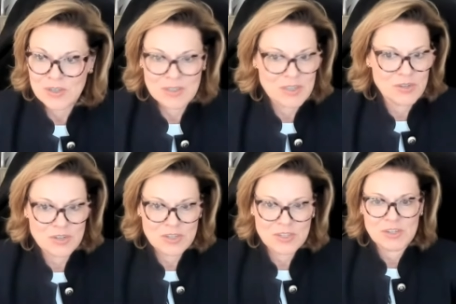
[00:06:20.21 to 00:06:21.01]
you
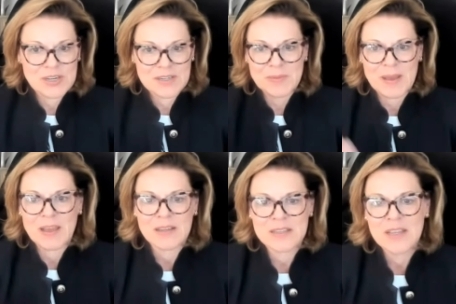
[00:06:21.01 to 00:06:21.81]
just checked a
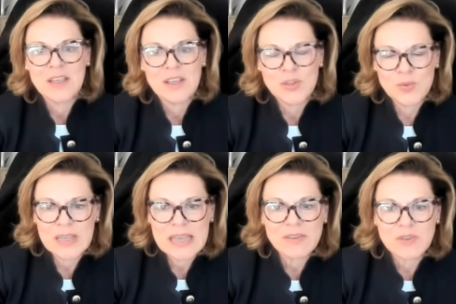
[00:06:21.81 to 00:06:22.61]
box? You
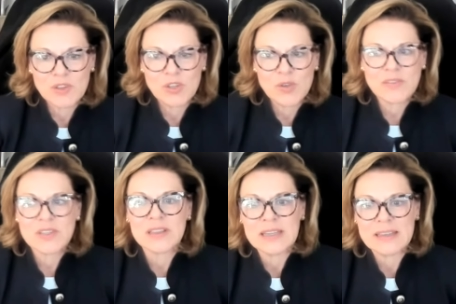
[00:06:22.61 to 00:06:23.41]
really have to, you have
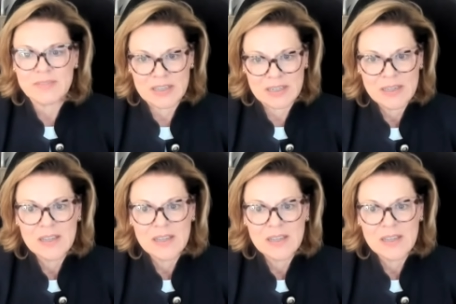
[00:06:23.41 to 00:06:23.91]
to live it.